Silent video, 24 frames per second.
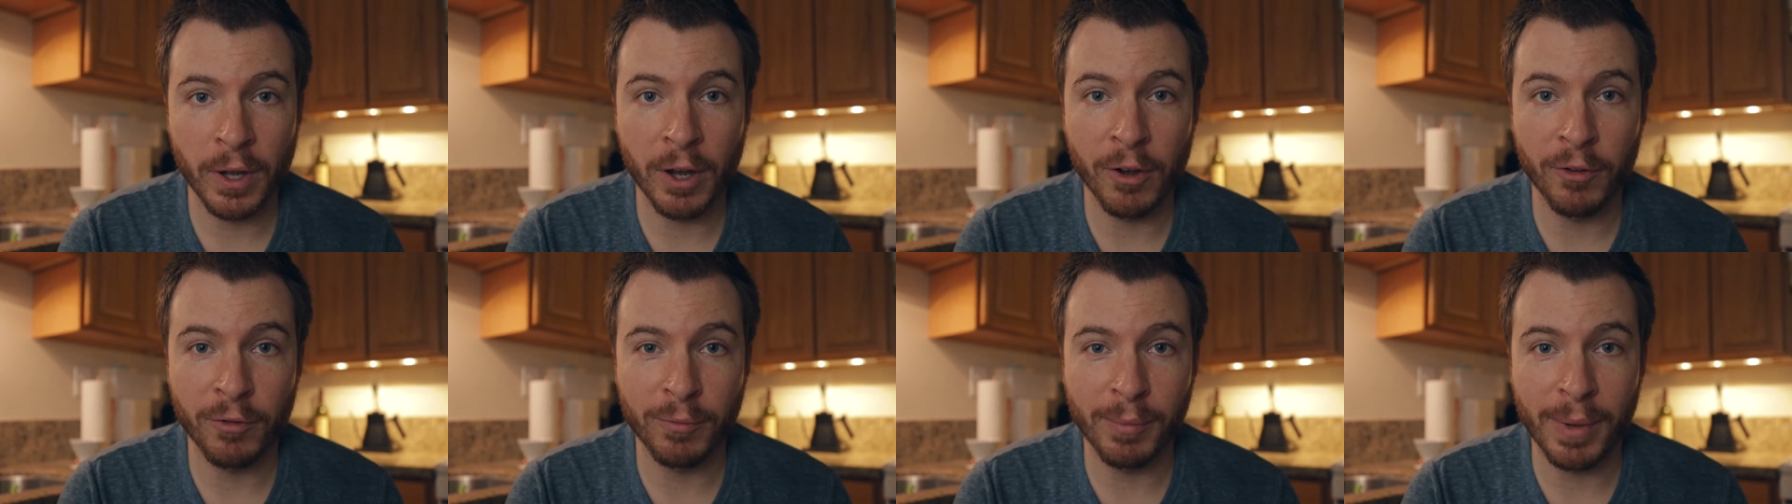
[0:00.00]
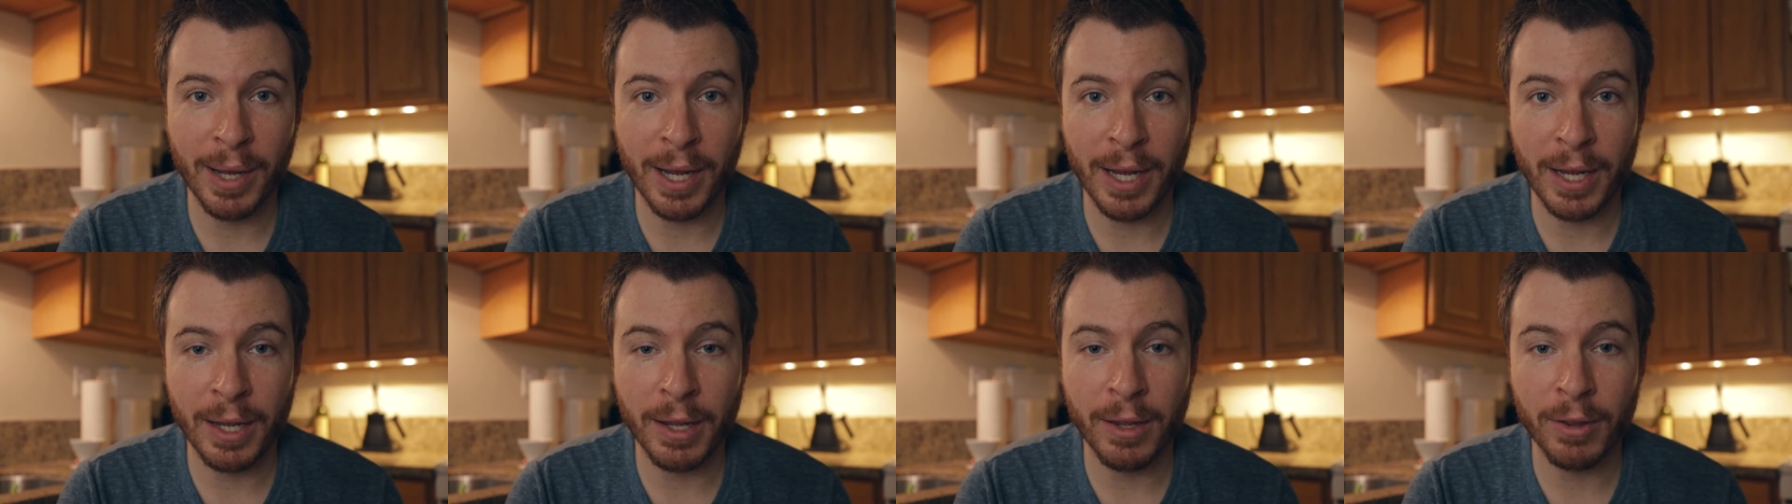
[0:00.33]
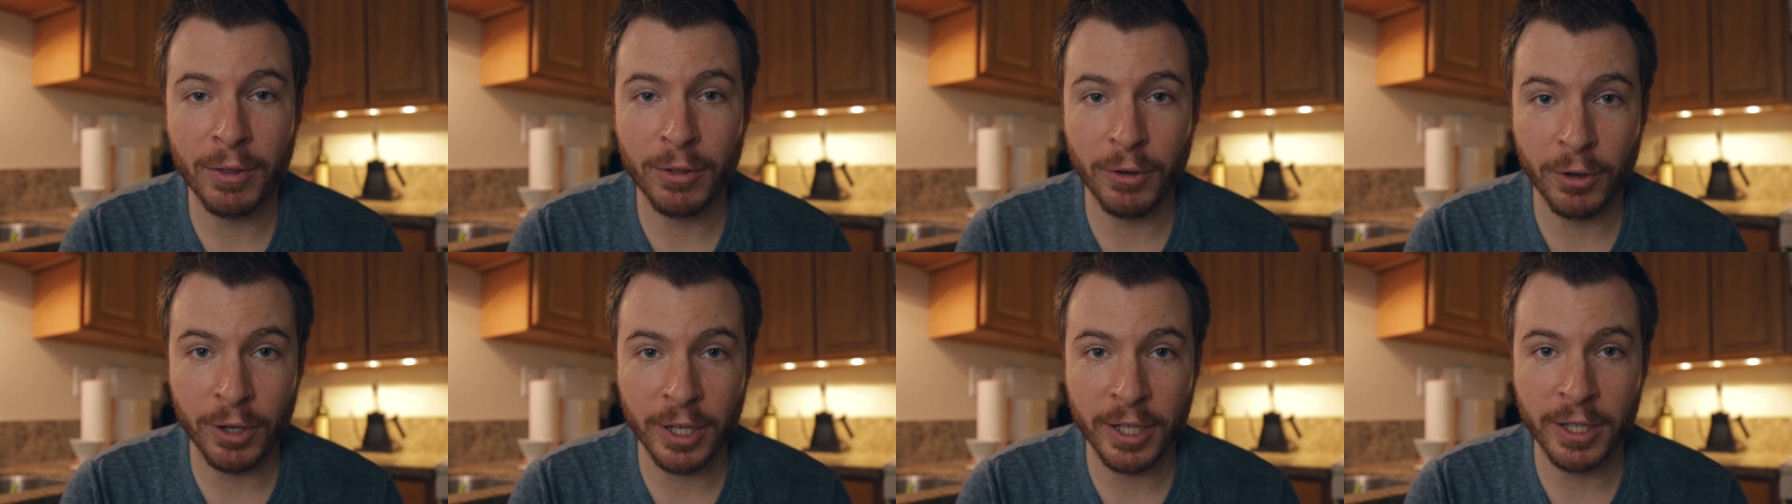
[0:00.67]
of my
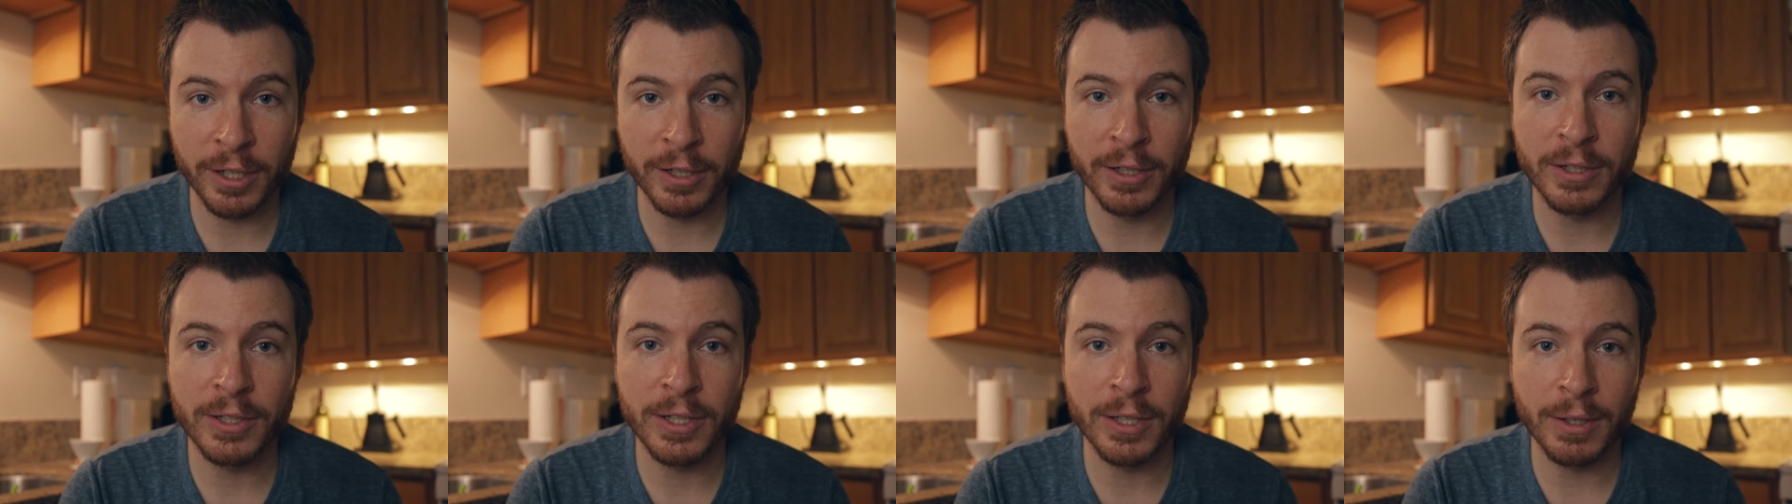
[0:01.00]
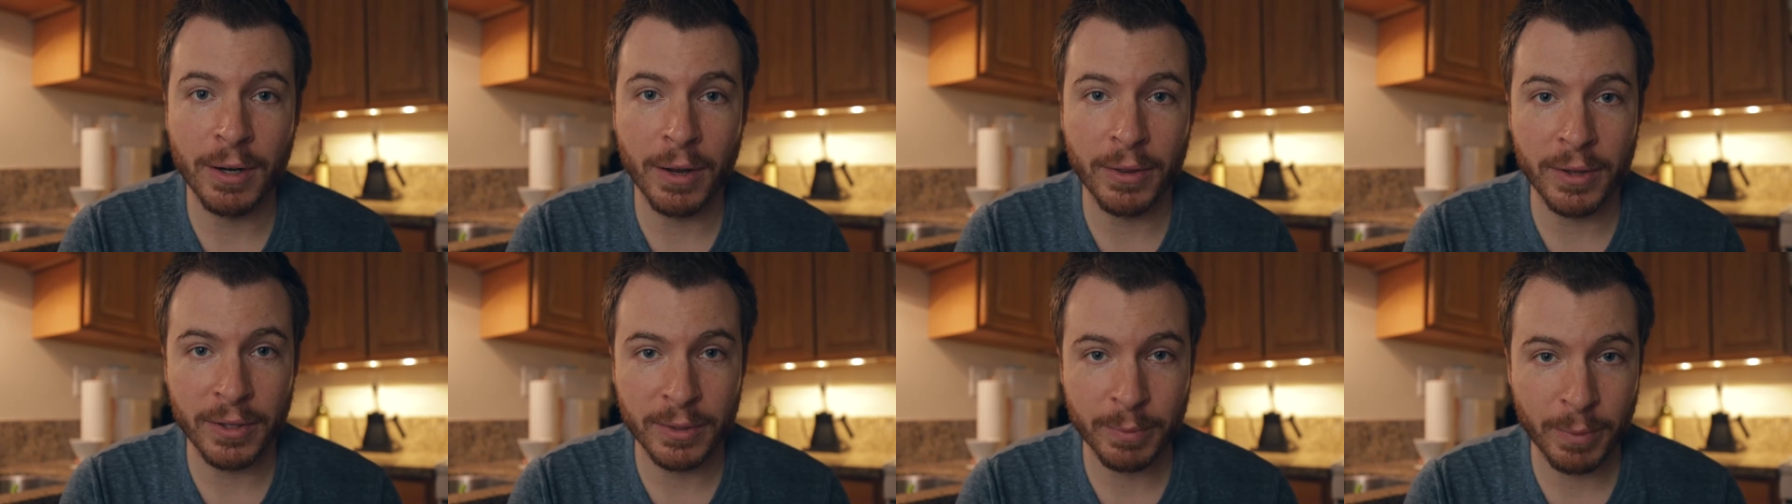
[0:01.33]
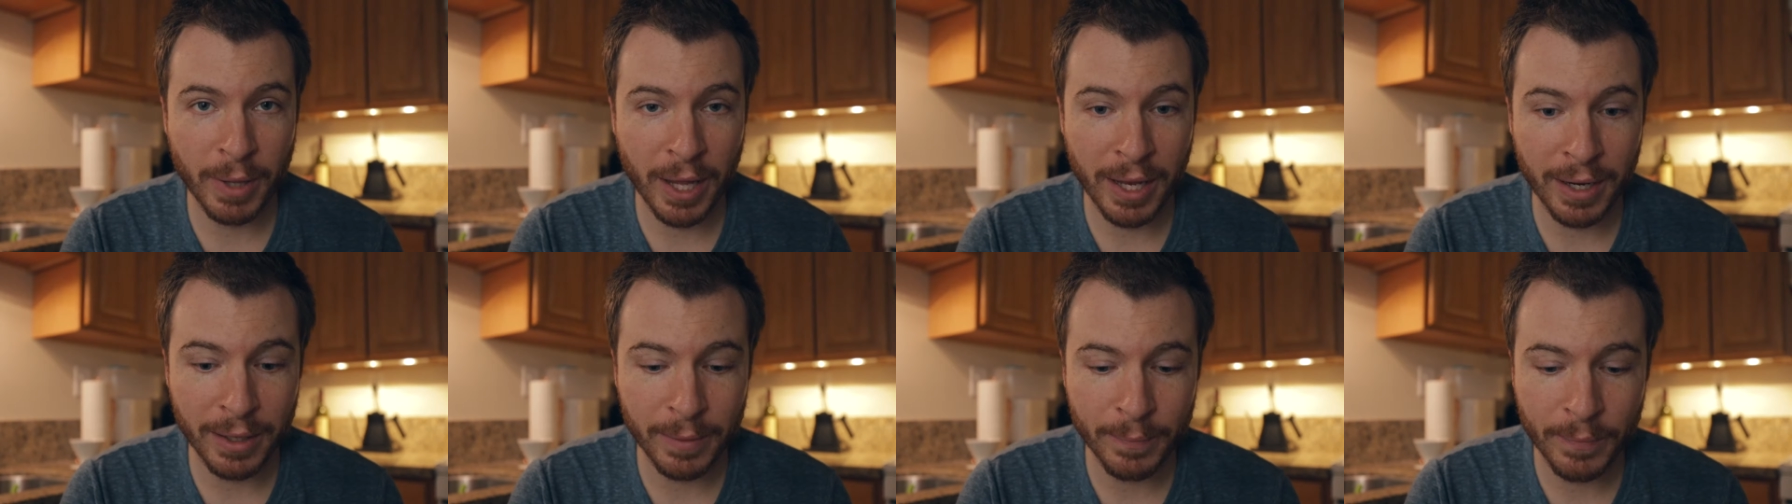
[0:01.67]
30 years here on this
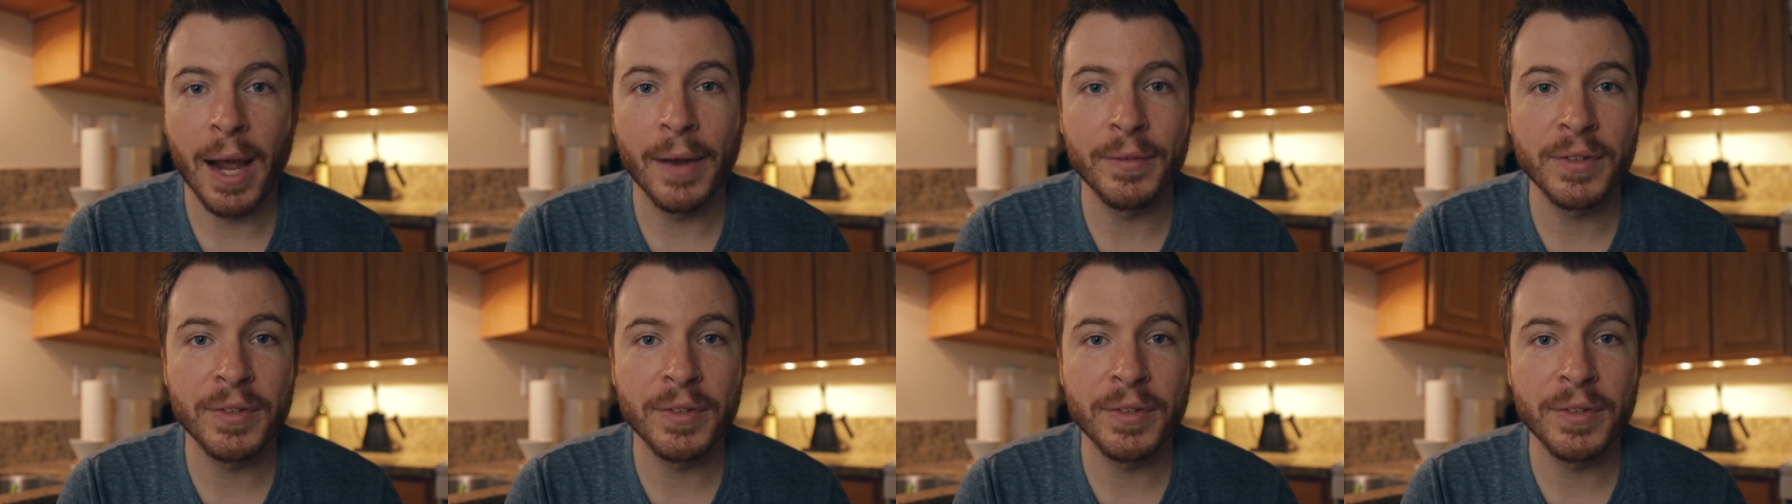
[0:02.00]
planet.